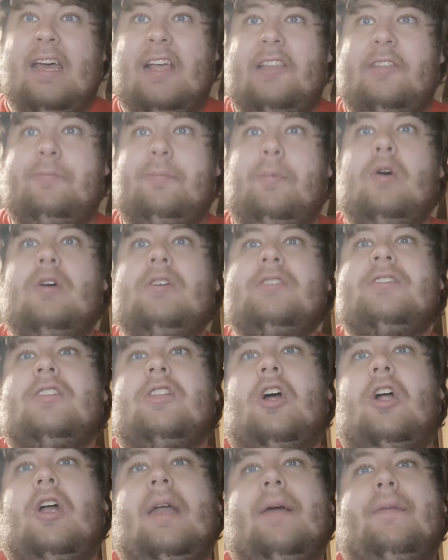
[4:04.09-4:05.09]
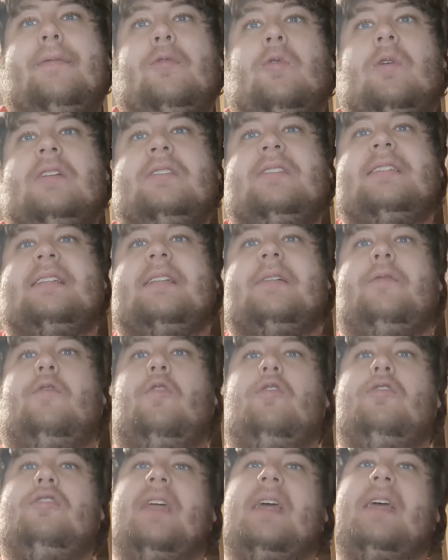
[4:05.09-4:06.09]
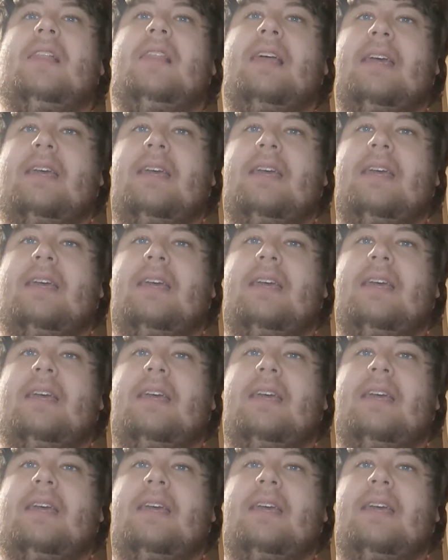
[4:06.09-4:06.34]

Spoilers alert, if you want to see the full thing,